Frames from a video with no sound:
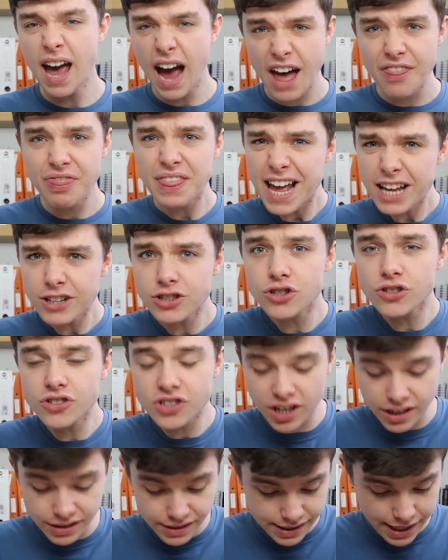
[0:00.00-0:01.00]
And that
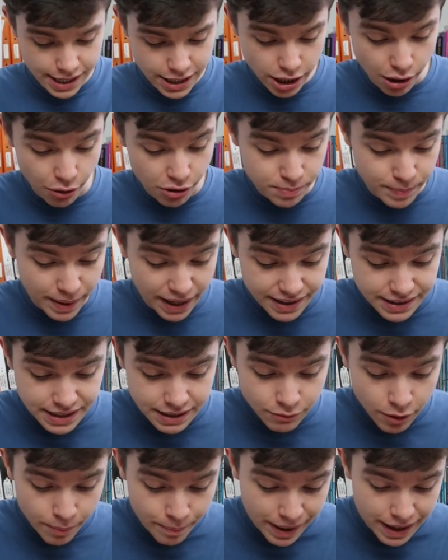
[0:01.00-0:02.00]
just continues because
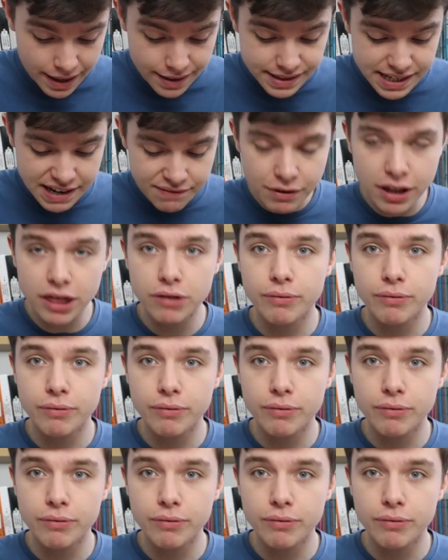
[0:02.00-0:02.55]
it repeats every